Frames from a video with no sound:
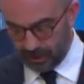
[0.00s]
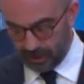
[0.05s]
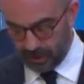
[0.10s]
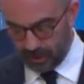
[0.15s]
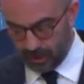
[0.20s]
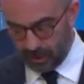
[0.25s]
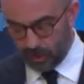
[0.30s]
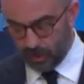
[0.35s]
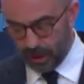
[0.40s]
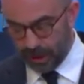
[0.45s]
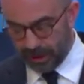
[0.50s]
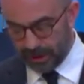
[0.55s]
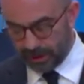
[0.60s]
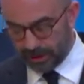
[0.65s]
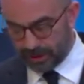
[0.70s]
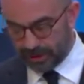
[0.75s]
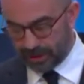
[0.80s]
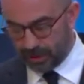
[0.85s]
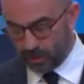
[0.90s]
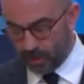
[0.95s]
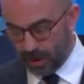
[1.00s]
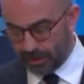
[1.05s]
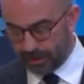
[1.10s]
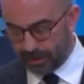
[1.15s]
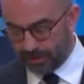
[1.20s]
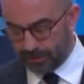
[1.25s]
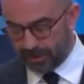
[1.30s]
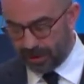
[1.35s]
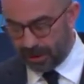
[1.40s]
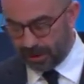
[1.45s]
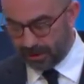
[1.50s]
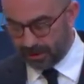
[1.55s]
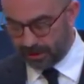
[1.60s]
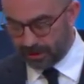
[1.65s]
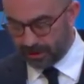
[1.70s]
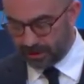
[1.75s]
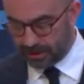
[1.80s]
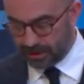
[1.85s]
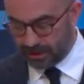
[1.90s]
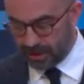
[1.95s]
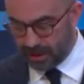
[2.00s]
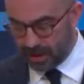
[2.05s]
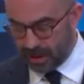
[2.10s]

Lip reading: Who wins and what prevails